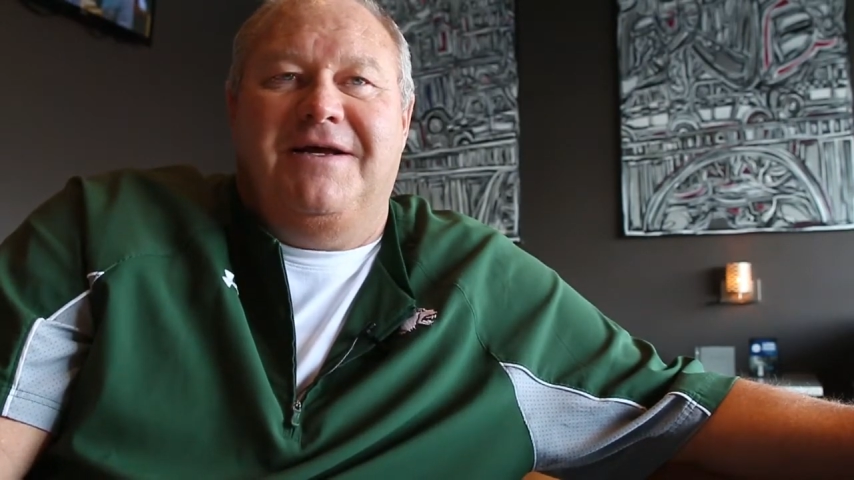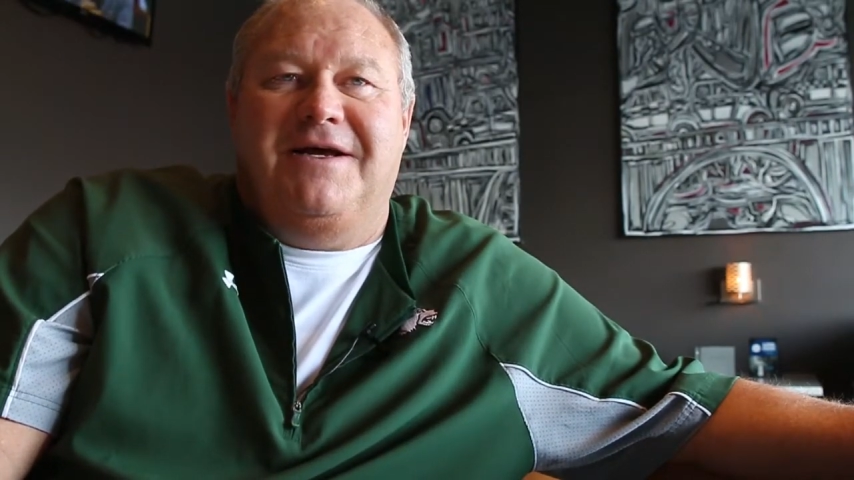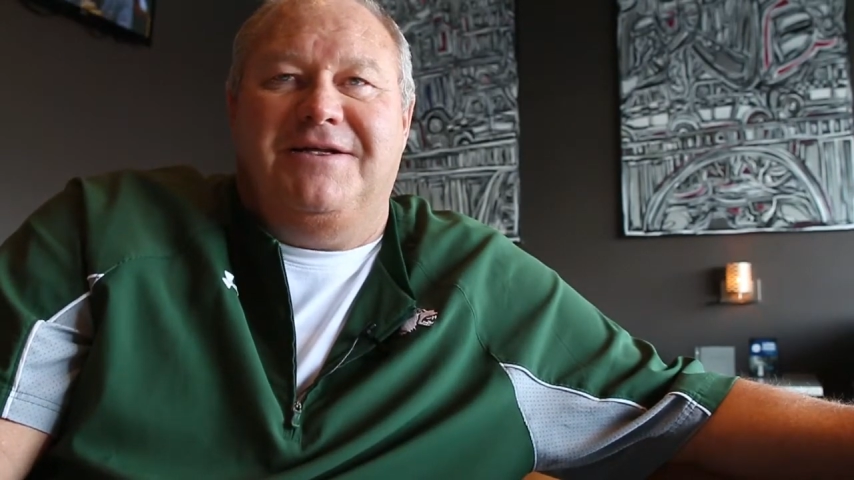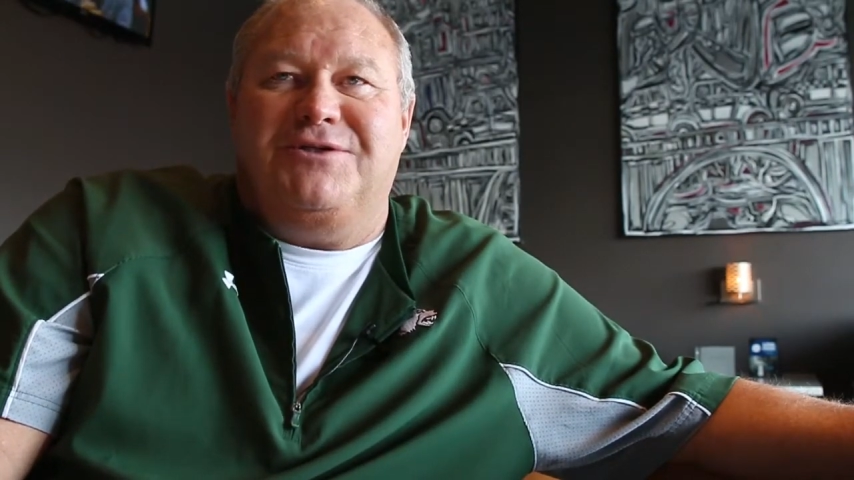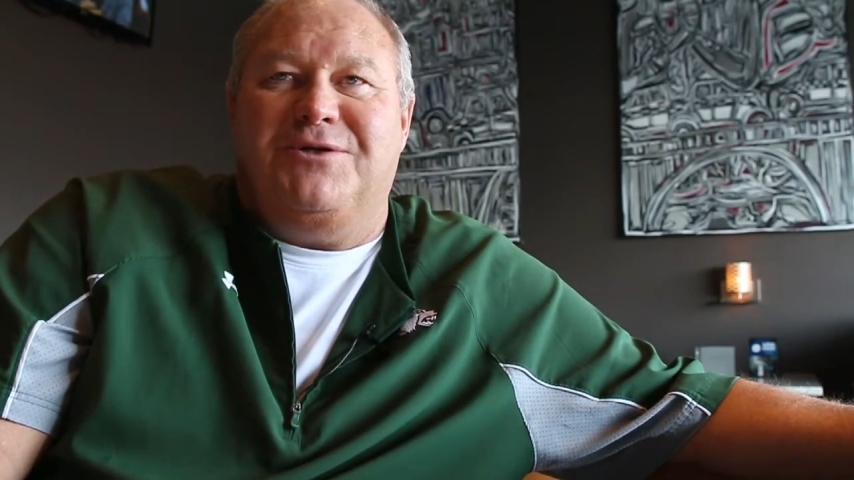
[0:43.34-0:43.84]

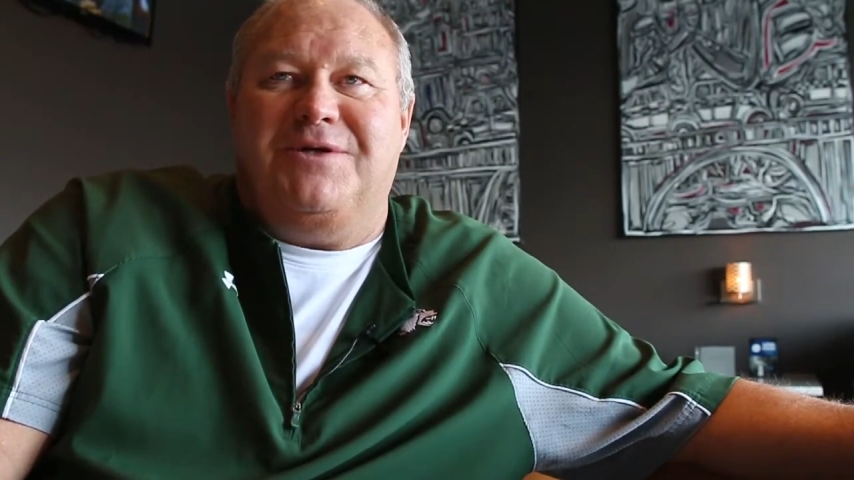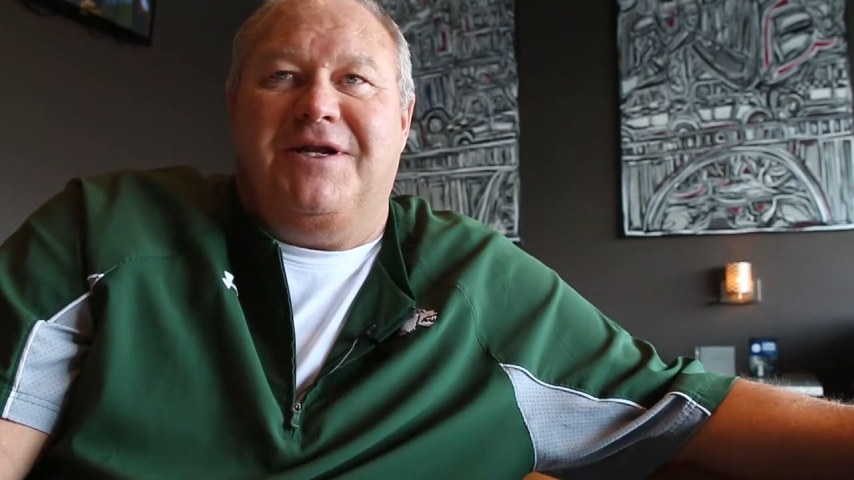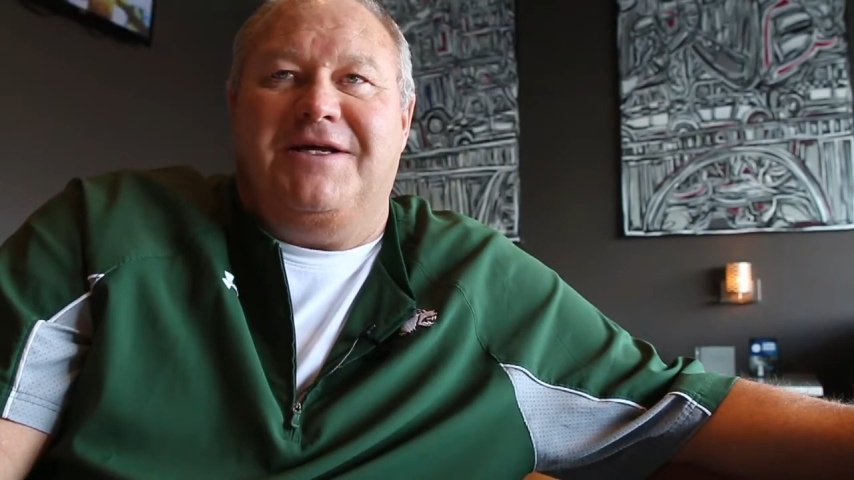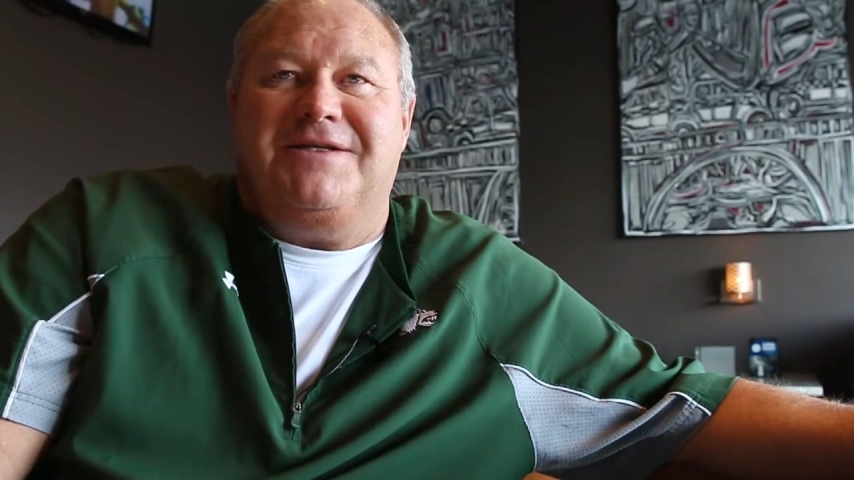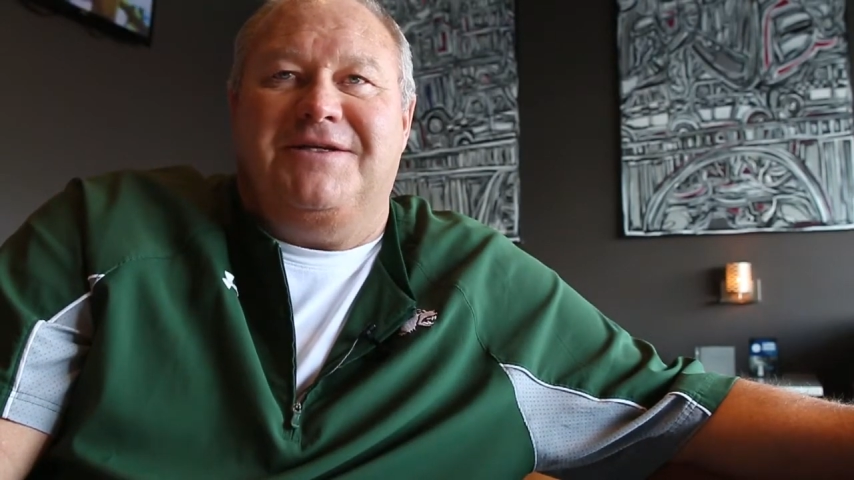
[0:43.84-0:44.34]
I'd certainly
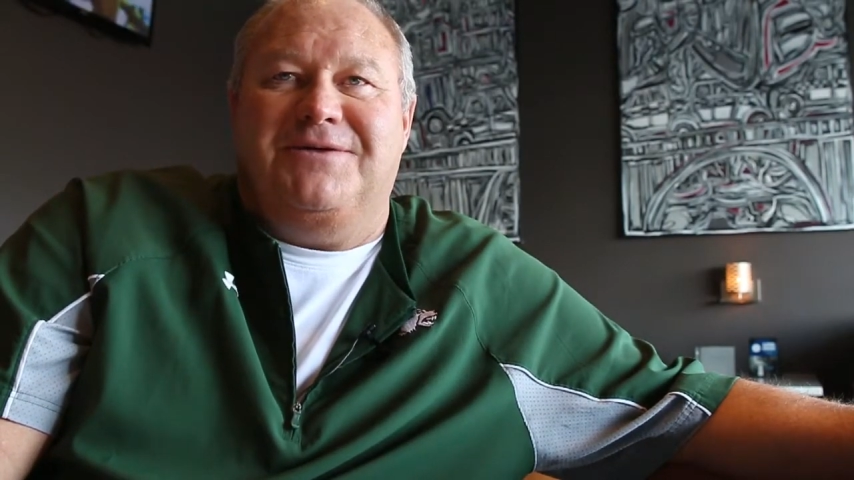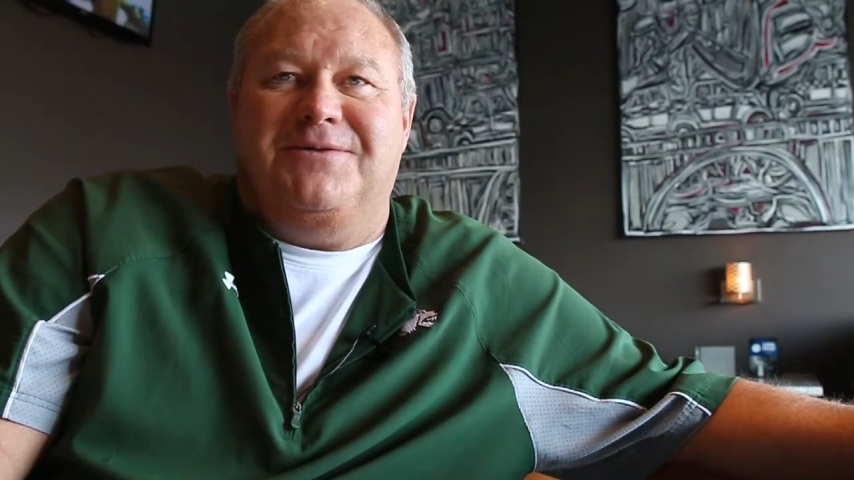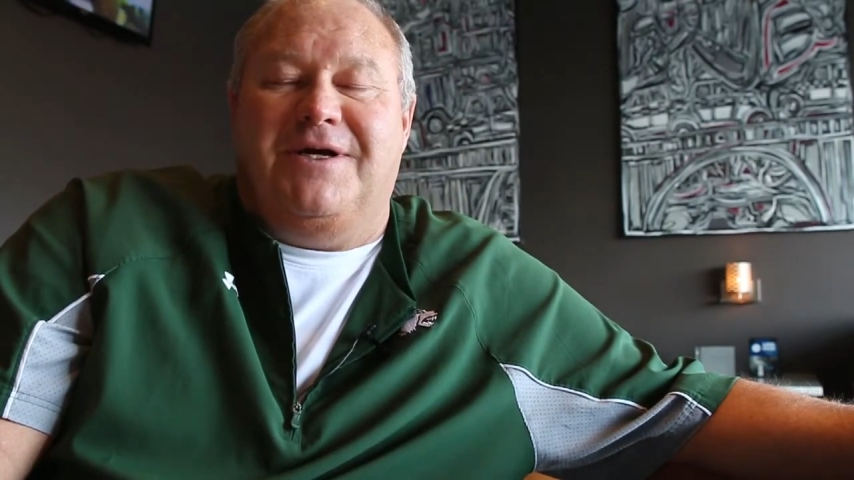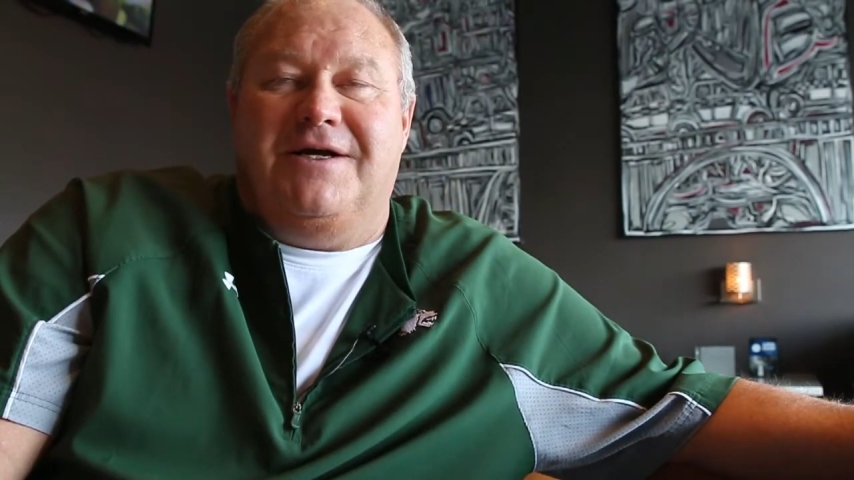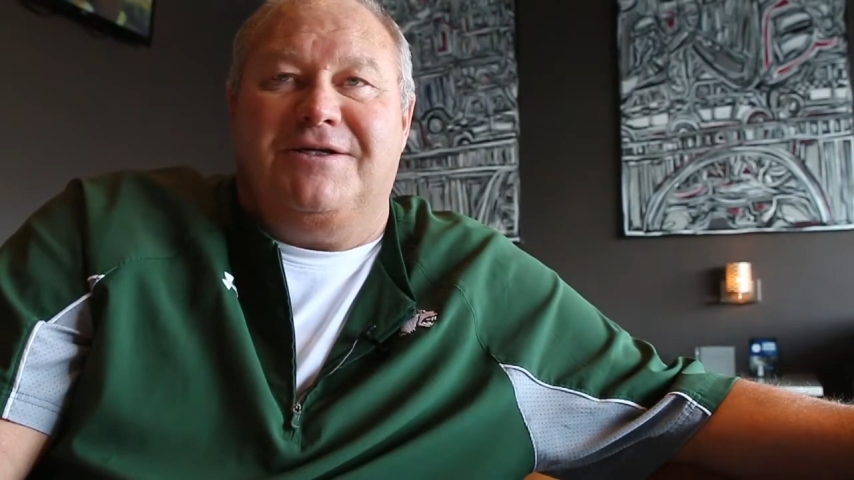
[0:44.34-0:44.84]
like to